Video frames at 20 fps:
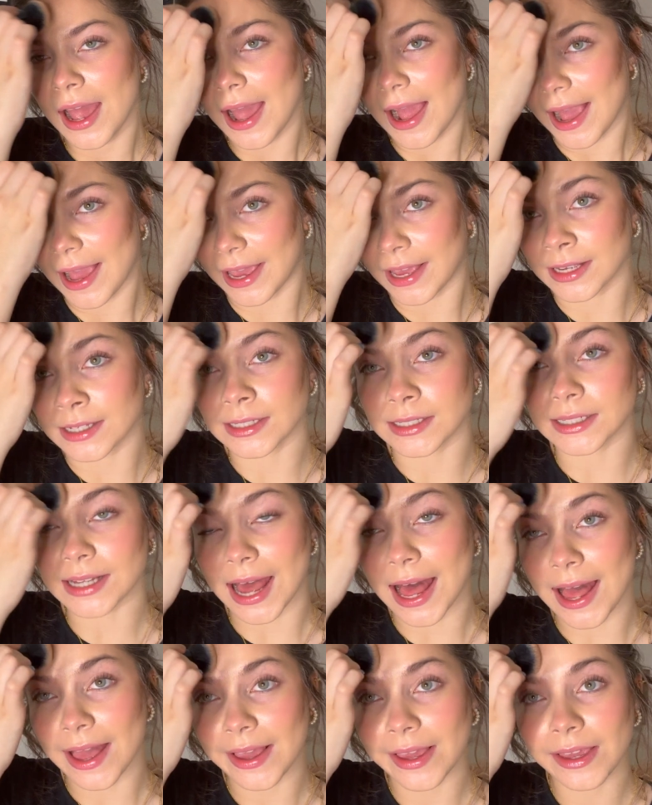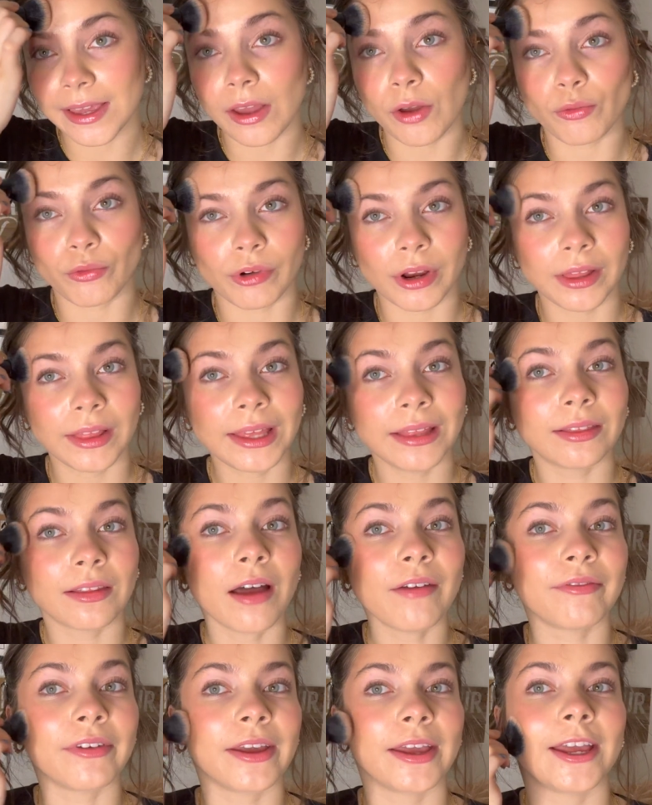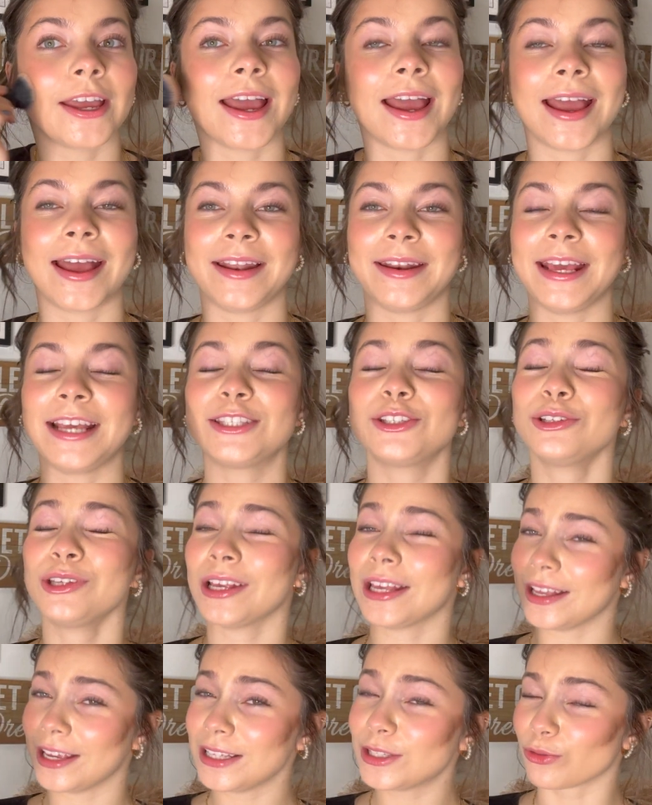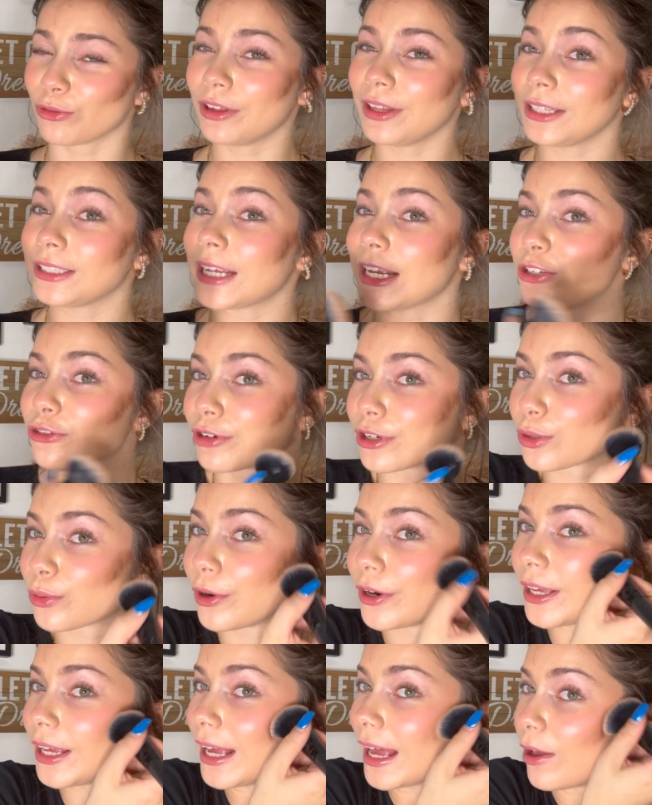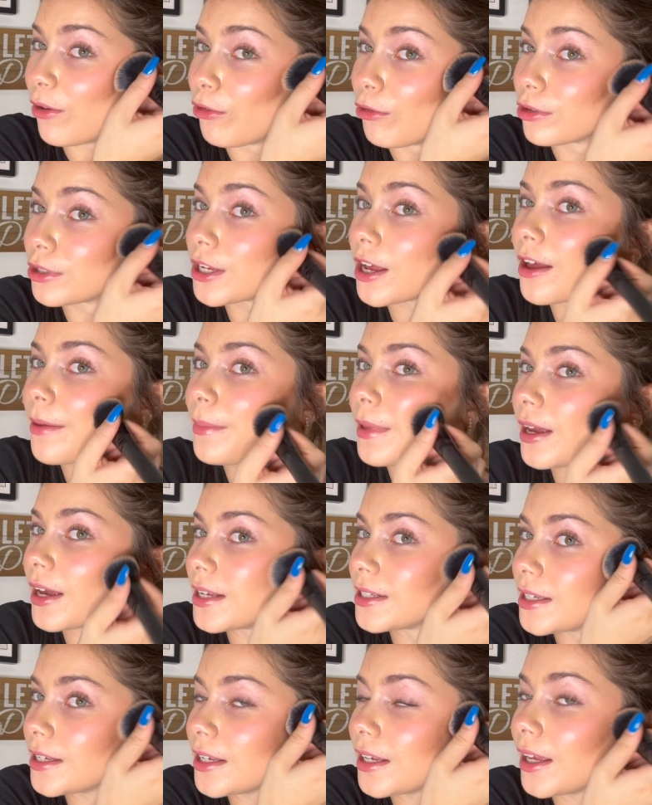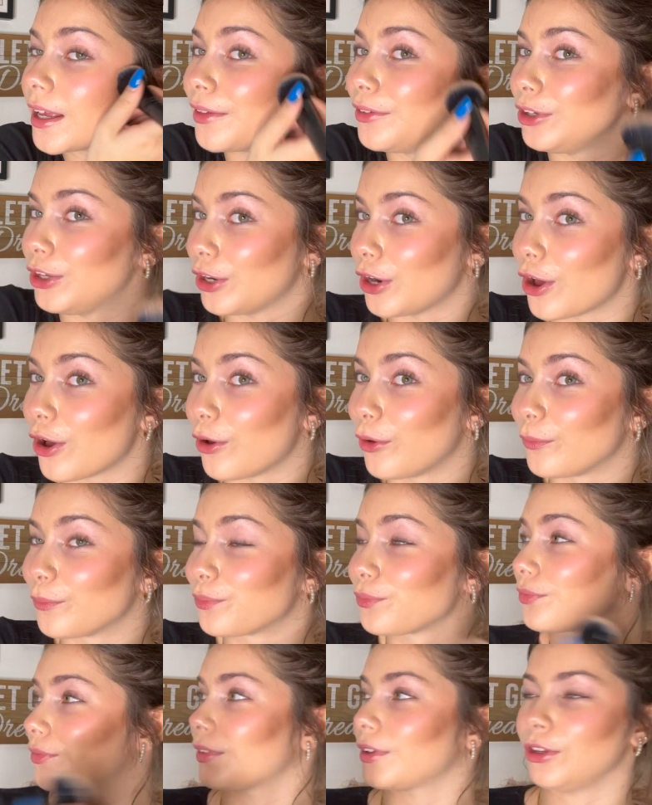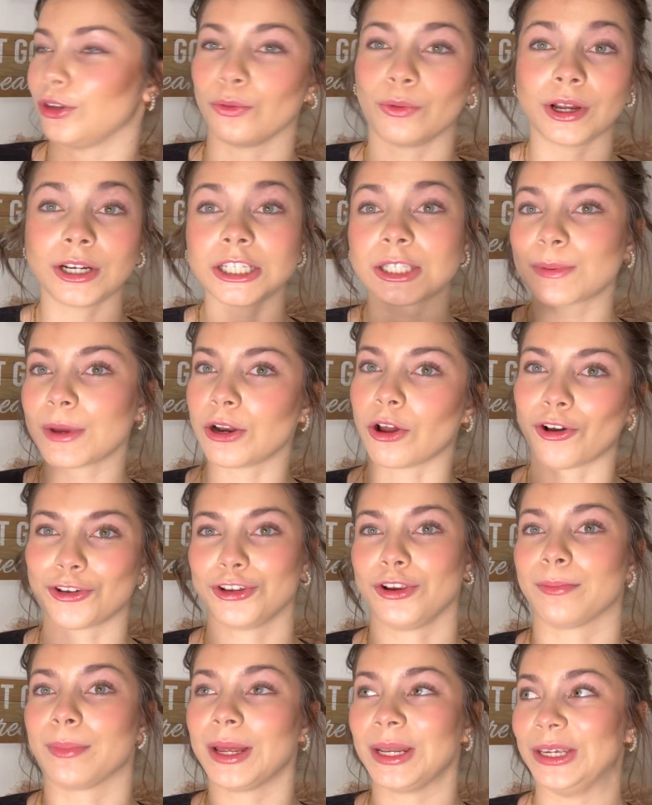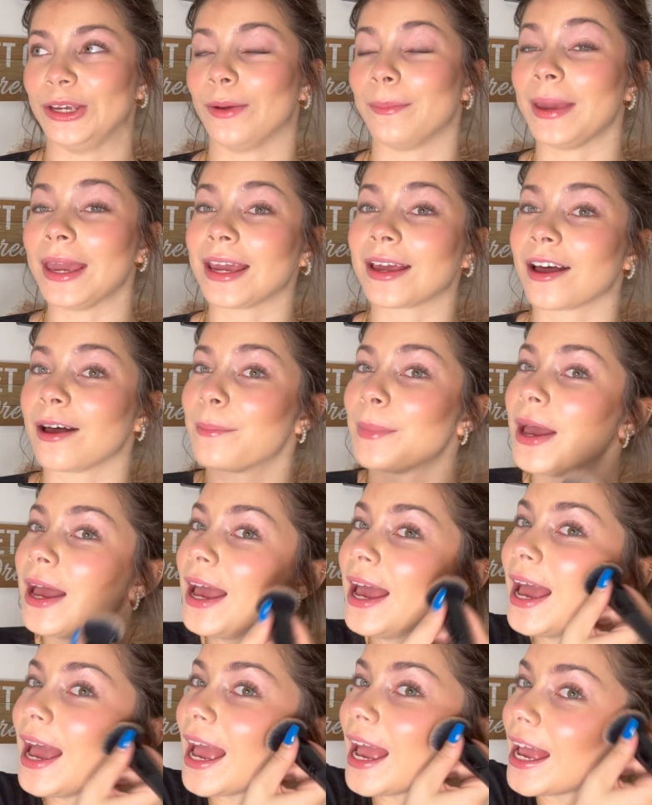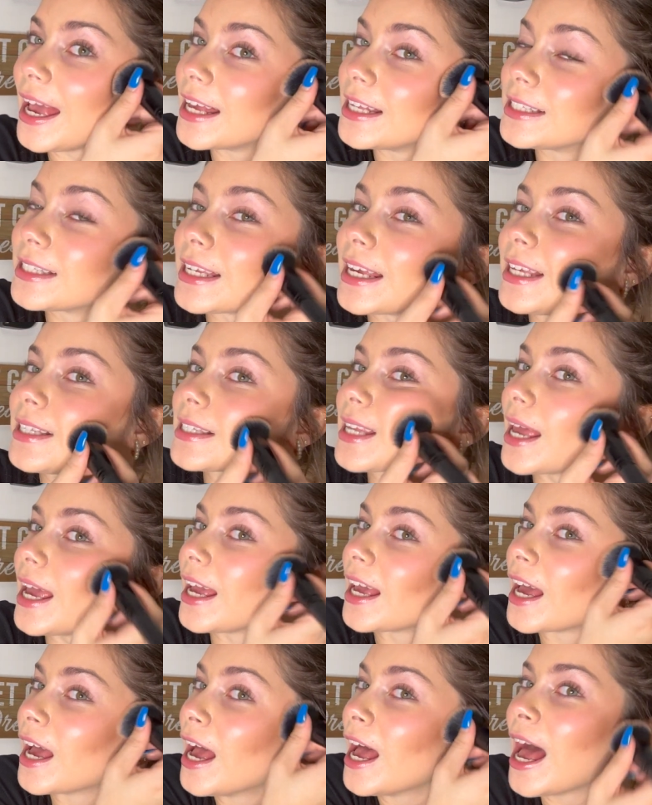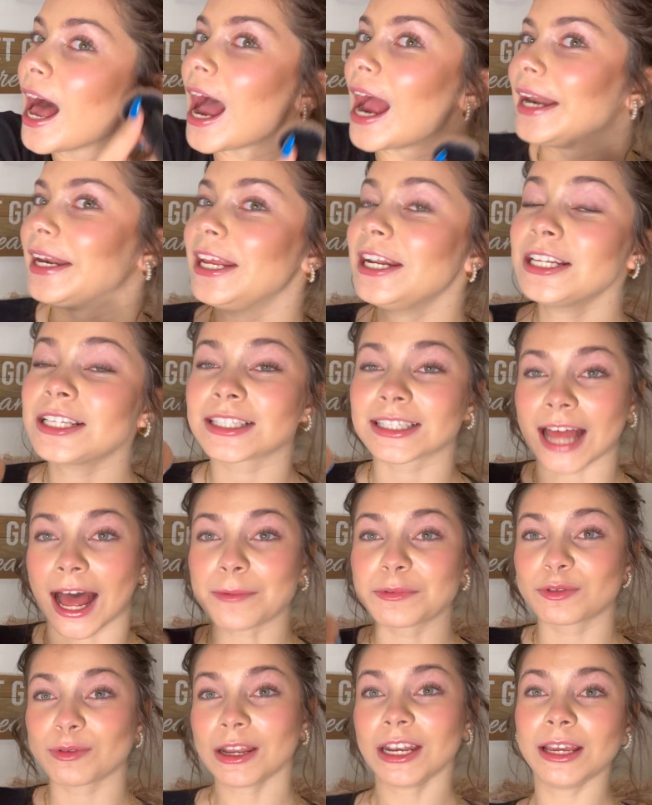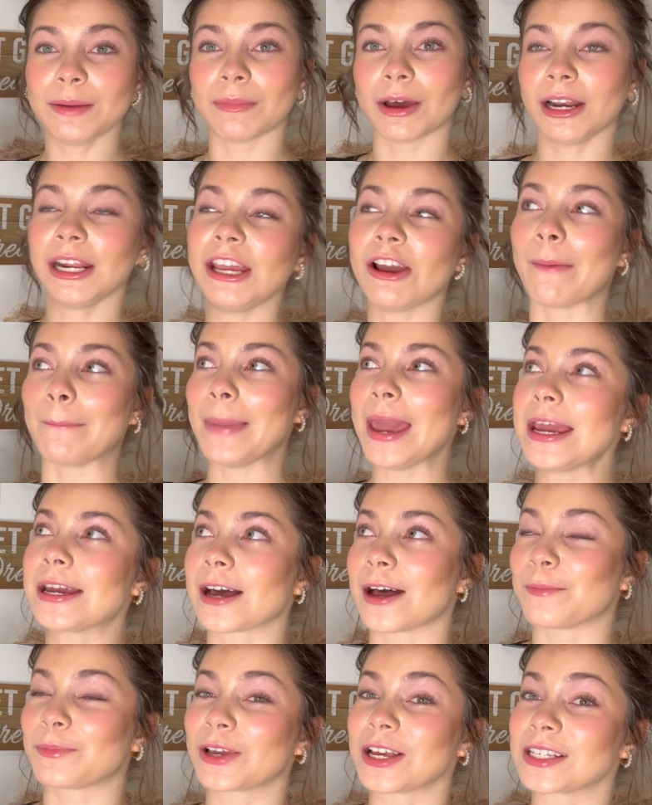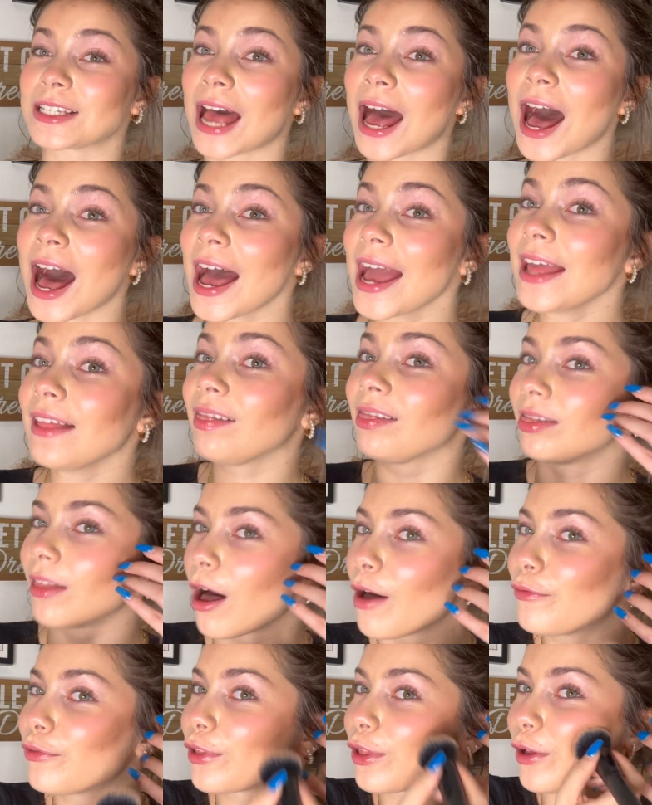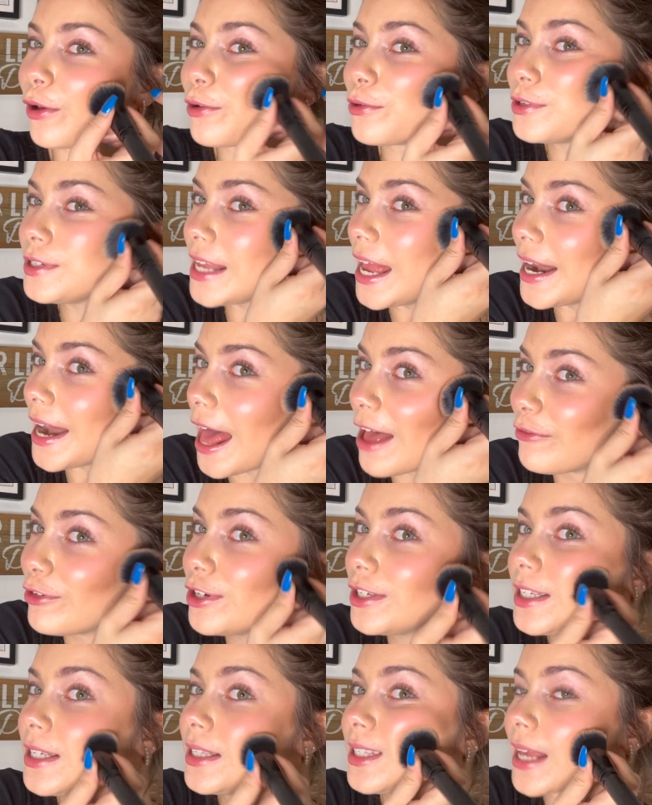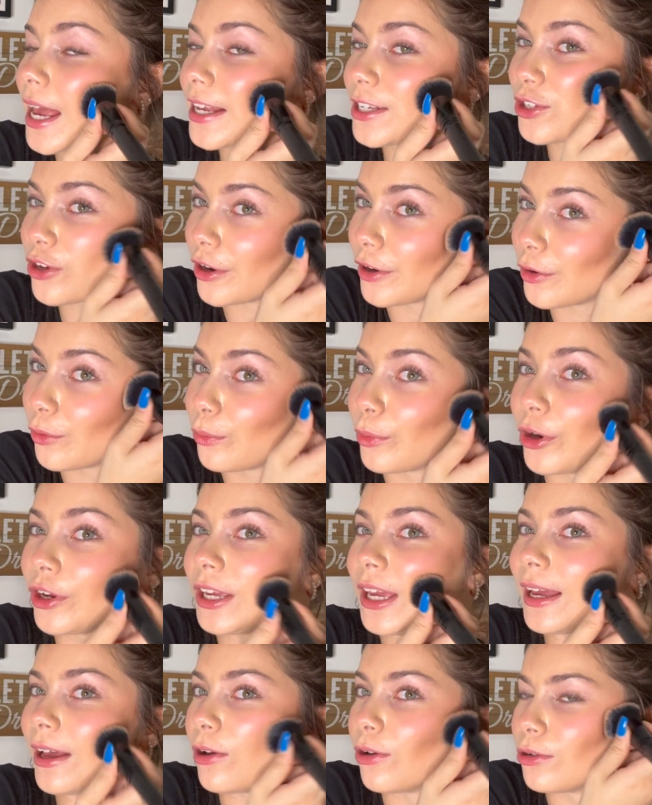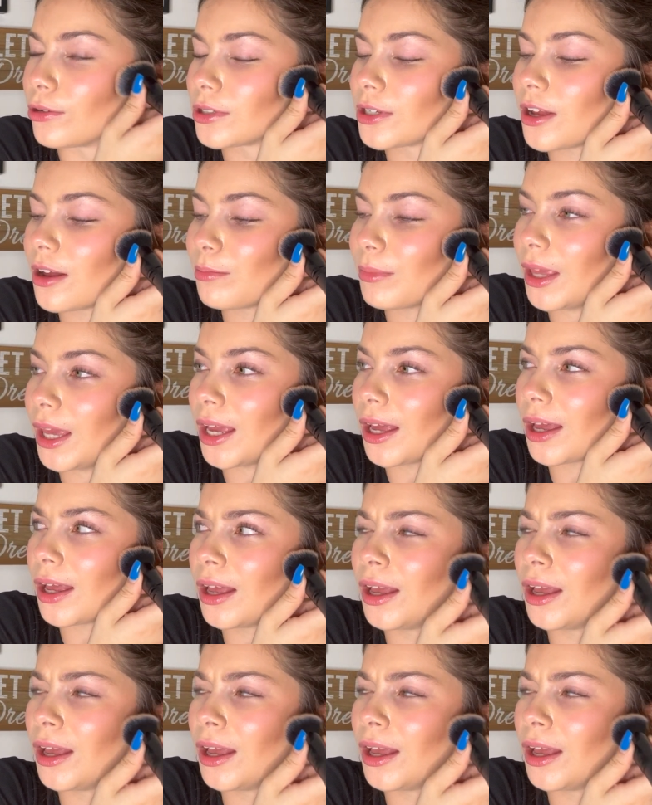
and I really love it. And it's really dangerous working at Ulta because, you know, you want to spend all your money on makeup, and it's like I need to stop spending money on makeup because I love clothes. And ever since I started working at Ulta, I'm like,